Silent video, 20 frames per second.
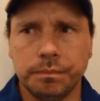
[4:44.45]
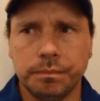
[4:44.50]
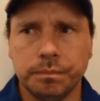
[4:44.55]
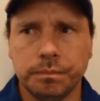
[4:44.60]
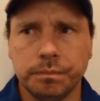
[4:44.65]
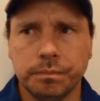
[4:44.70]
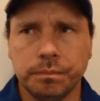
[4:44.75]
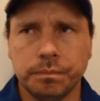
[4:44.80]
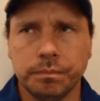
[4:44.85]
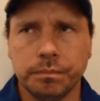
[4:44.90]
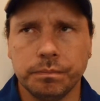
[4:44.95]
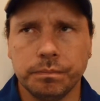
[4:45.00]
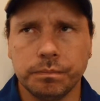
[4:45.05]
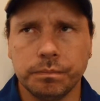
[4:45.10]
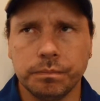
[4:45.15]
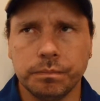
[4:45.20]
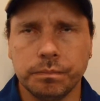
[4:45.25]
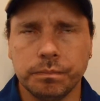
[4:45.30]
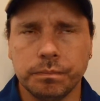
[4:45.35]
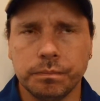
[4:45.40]

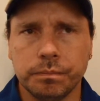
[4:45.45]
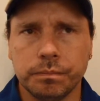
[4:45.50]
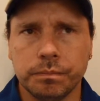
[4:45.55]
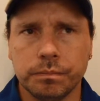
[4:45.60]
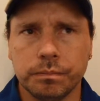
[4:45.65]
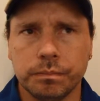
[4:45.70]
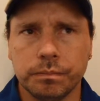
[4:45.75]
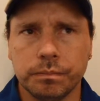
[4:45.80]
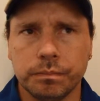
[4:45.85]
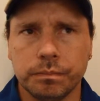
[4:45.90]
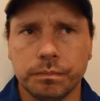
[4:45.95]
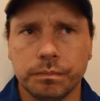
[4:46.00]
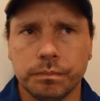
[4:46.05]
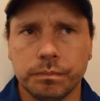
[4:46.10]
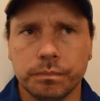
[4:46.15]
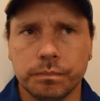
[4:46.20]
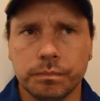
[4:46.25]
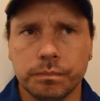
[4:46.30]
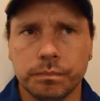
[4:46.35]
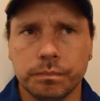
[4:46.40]

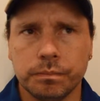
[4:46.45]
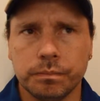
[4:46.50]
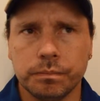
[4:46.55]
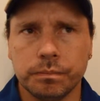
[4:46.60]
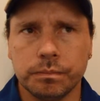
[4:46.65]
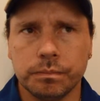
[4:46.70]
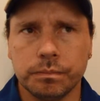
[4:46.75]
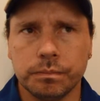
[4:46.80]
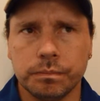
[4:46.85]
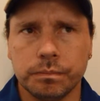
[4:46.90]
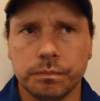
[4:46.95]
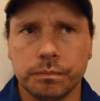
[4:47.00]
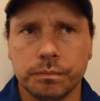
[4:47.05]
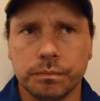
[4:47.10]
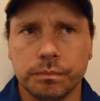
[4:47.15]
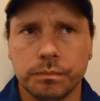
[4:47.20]
[no speech]